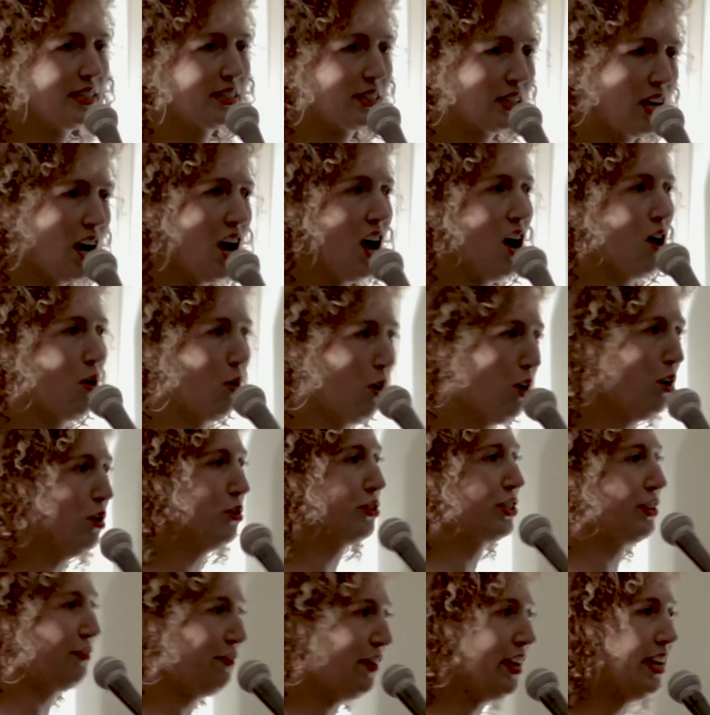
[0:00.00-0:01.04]
to go,
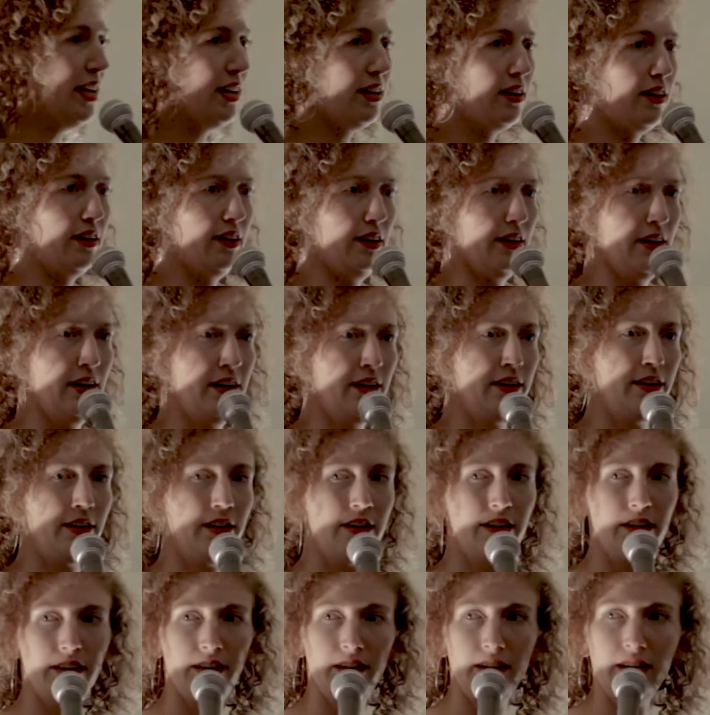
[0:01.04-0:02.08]
holes to fill.
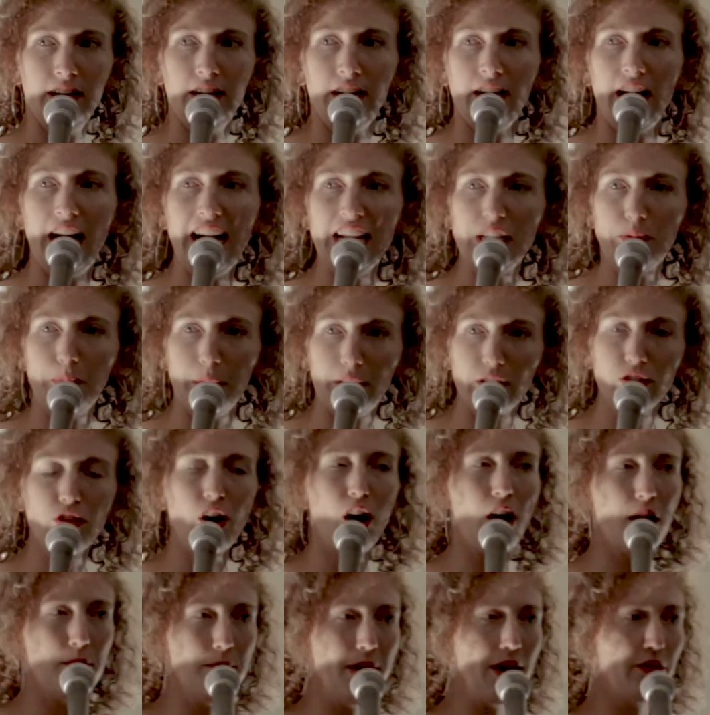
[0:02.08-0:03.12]
Icebergs
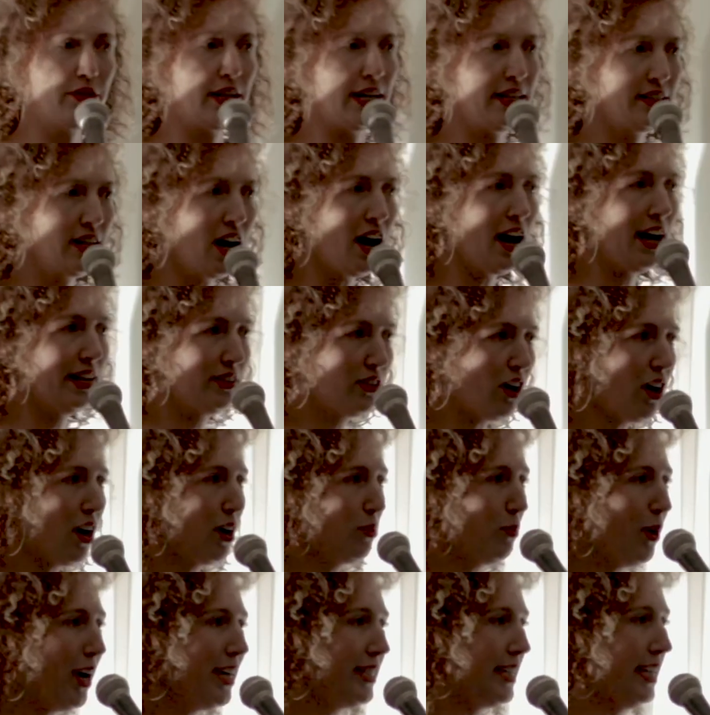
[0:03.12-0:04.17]
are melting, tides are
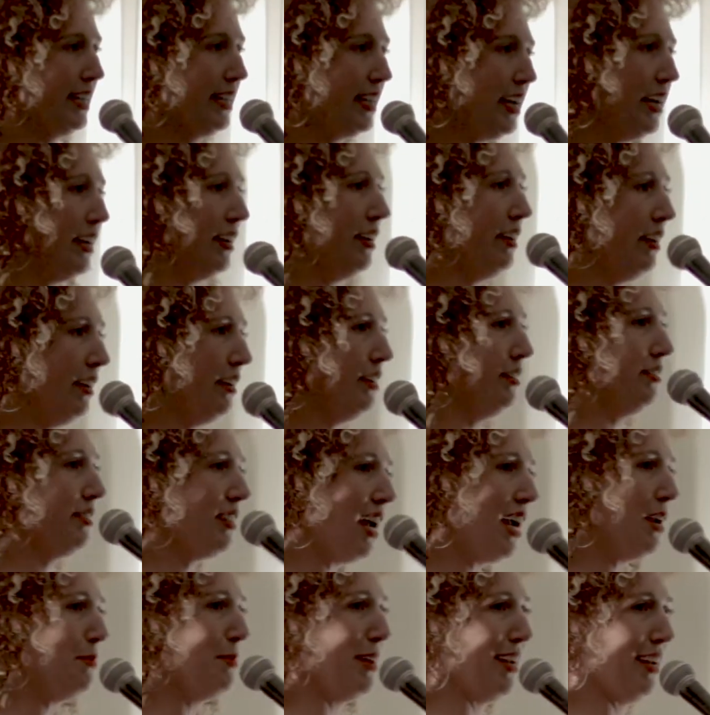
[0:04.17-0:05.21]
rising, get
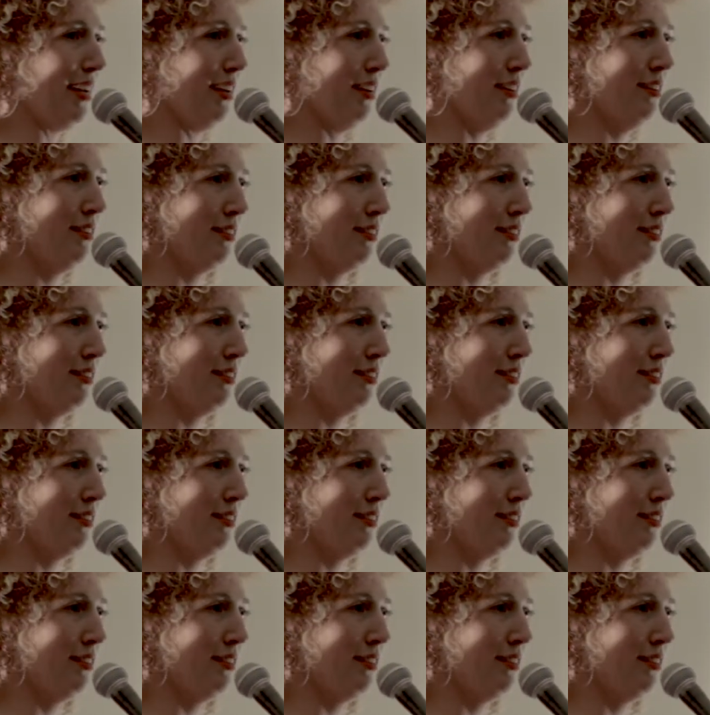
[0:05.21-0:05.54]
inside me.